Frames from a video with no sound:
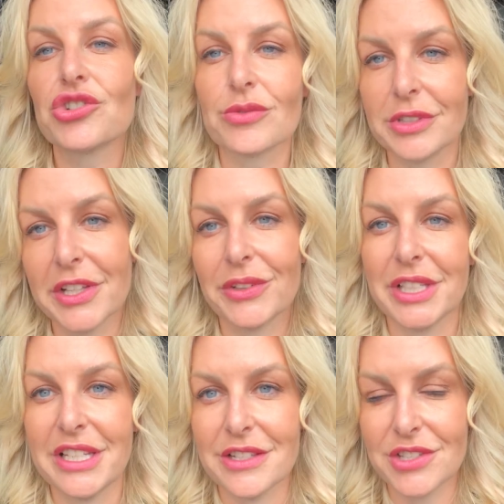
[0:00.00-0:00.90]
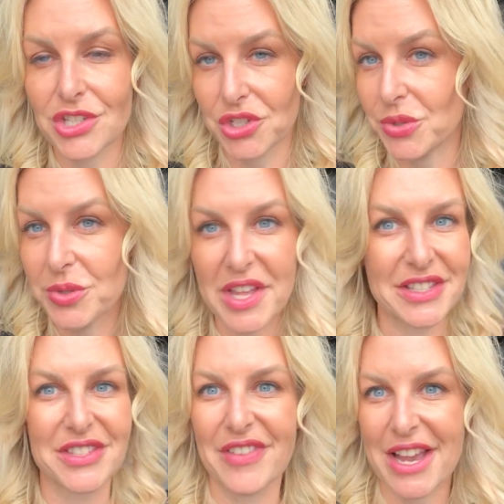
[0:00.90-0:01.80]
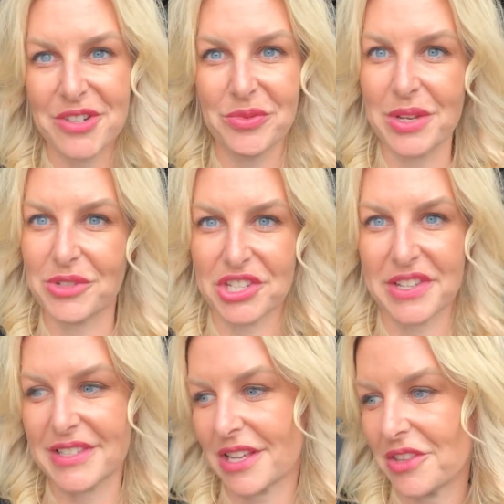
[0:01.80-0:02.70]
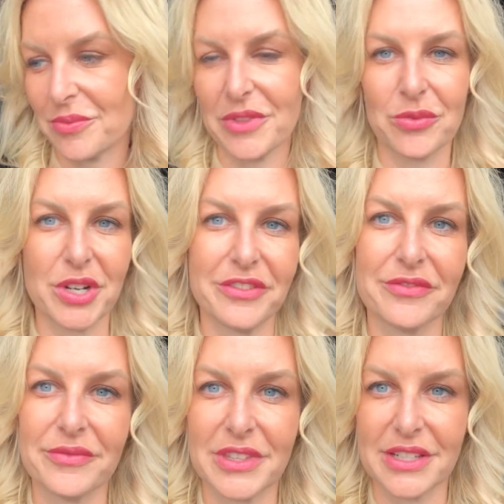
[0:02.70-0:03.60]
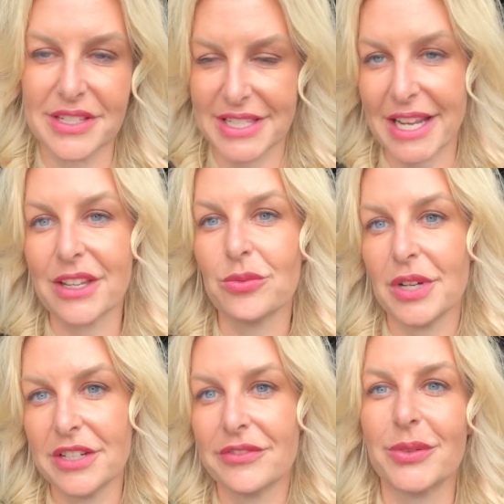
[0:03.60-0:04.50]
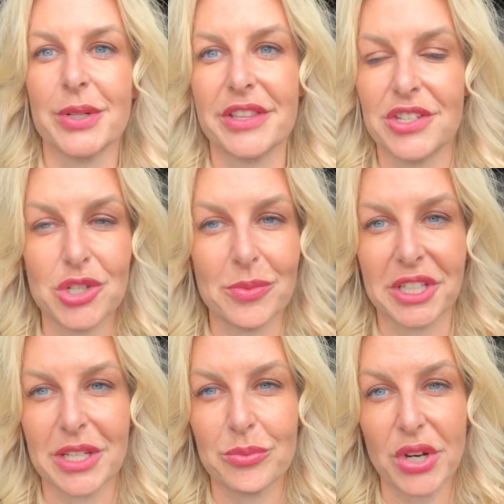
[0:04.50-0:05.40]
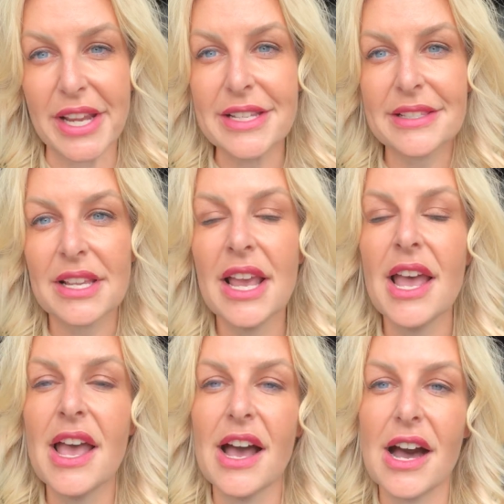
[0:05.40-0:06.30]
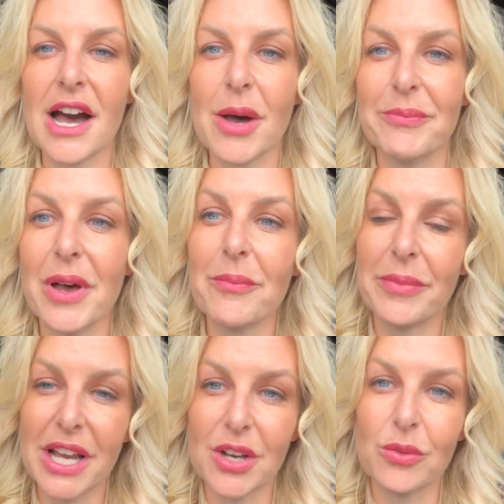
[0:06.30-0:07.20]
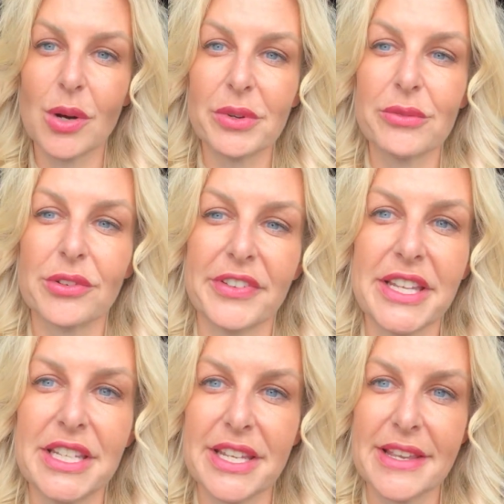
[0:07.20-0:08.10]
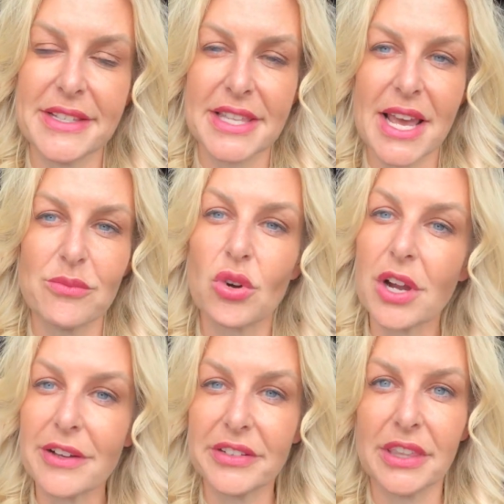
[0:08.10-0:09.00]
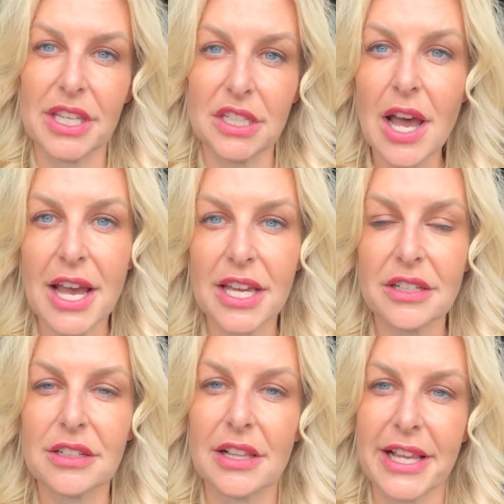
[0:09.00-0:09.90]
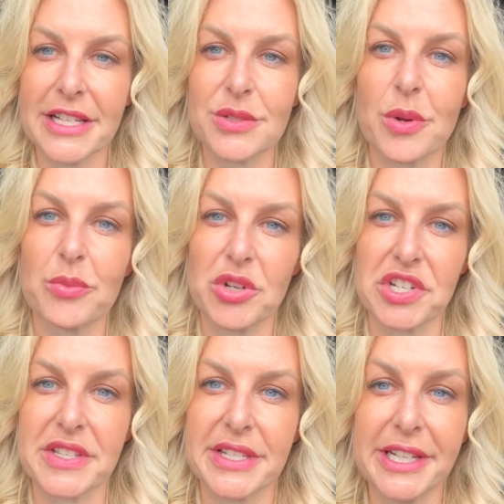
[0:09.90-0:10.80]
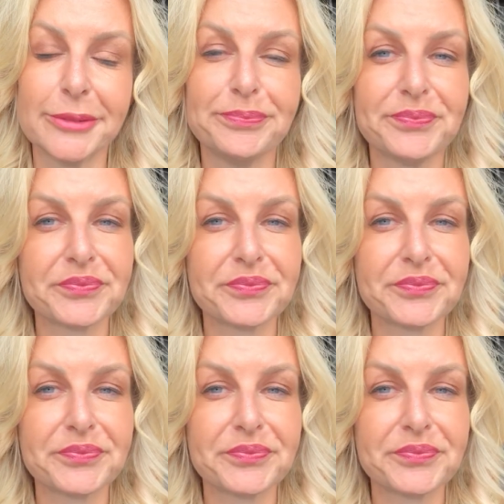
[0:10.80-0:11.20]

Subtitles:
truly only needs 2, that's fine. We will just sell them the second one for the duplicate price. But what we were finding is that more often than not, clients were purchasing,